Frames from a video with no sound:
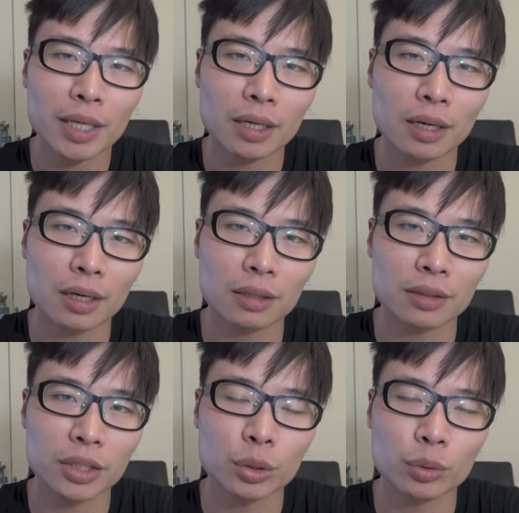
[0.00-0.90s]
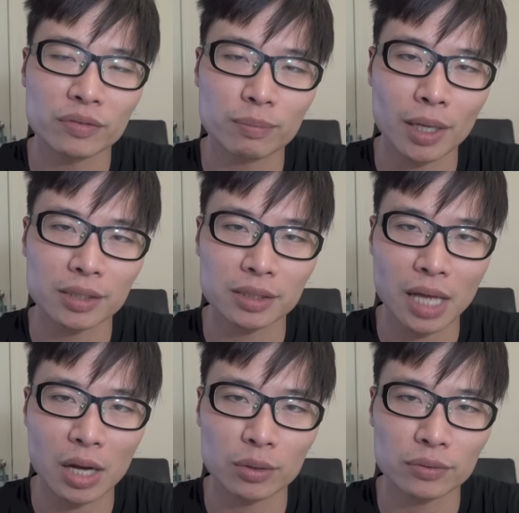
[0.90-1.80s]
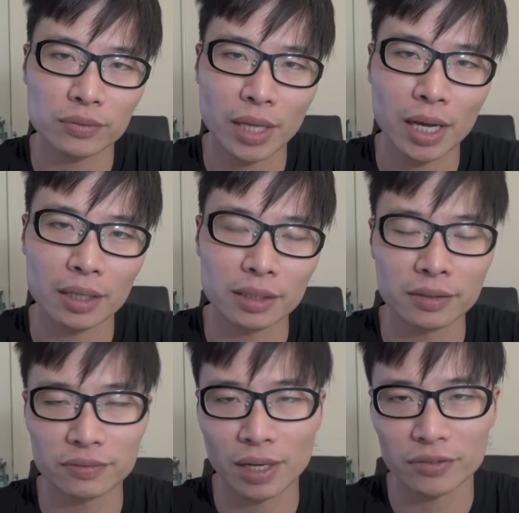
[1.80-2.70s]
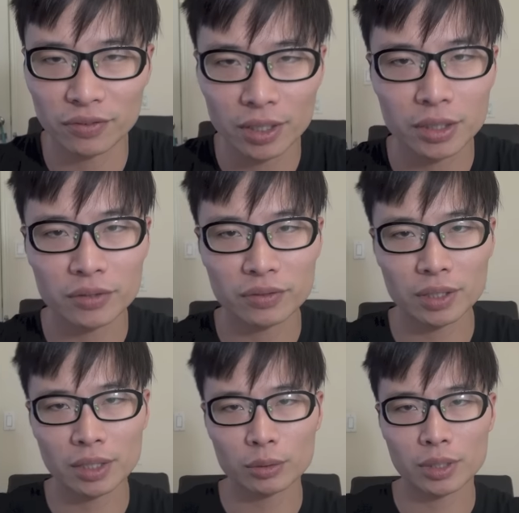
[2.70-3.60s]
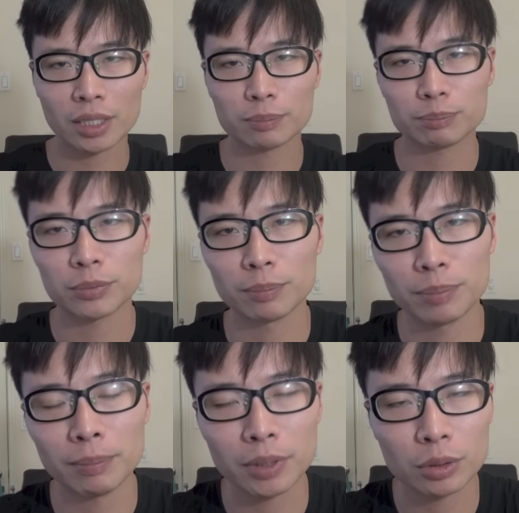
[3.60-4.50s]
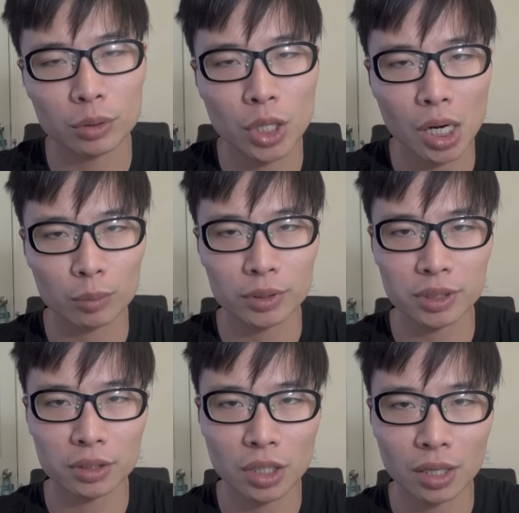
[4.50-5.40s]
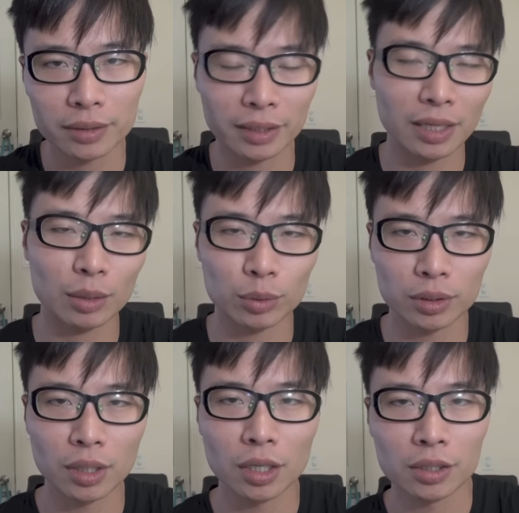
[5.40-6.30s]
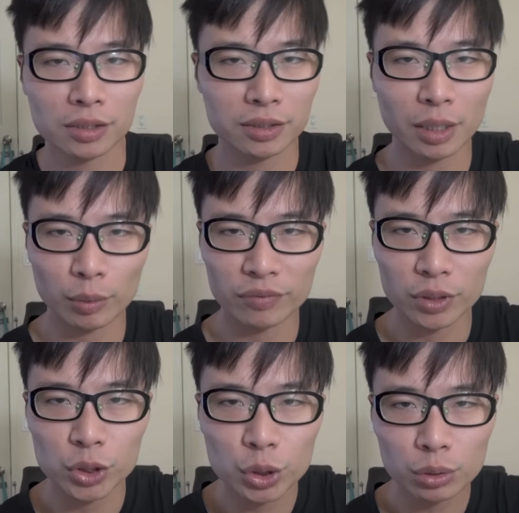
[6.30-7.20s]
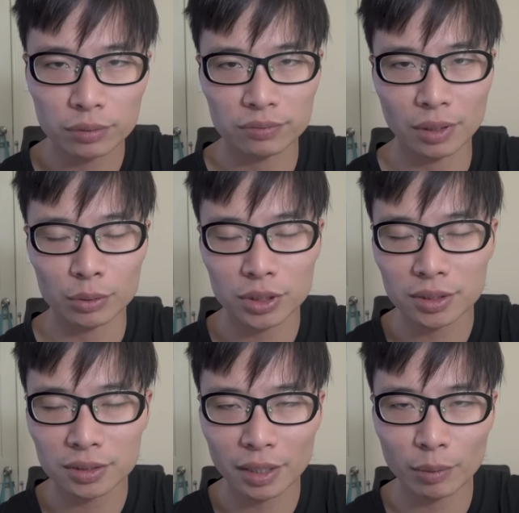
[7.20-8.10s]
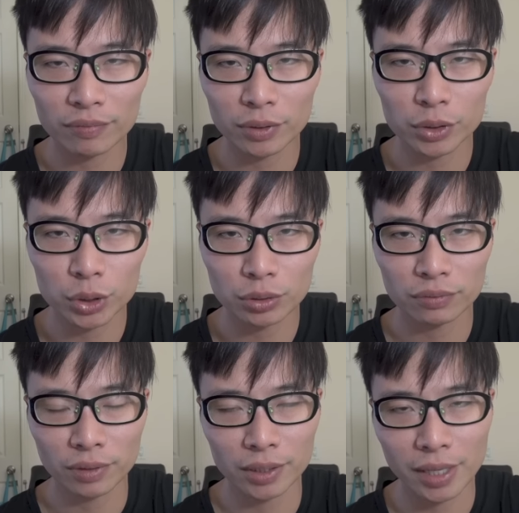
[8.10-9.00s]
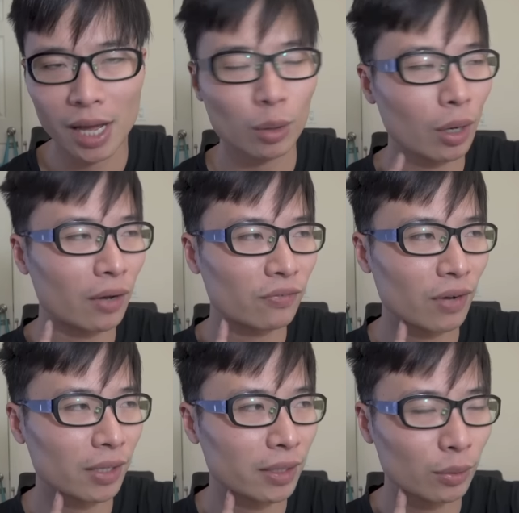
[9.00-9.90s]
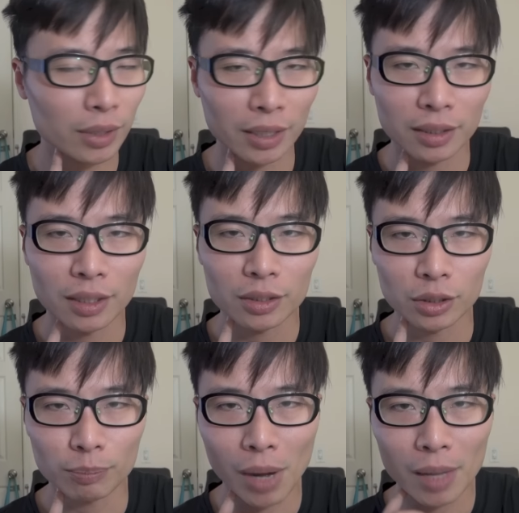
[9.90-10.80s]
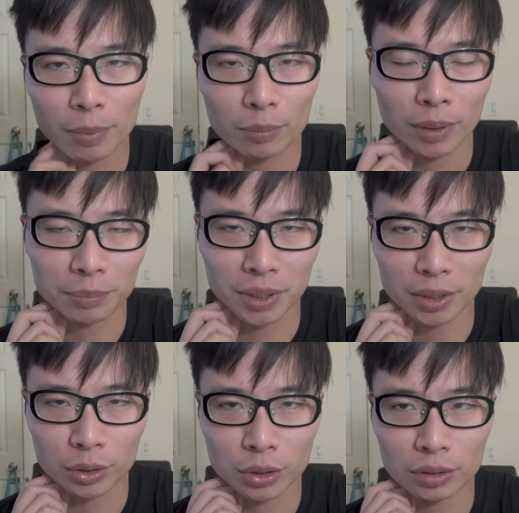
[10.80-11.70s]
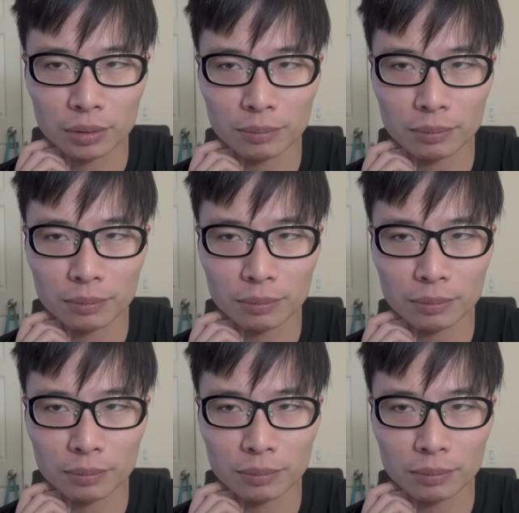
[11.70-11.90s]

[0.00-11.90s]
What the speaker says: a deal with myself that if I turn out that the biblical God wasn't God, then I will stick with the truth. I'll just stick with the truth. And now I find out that the Bible may be a good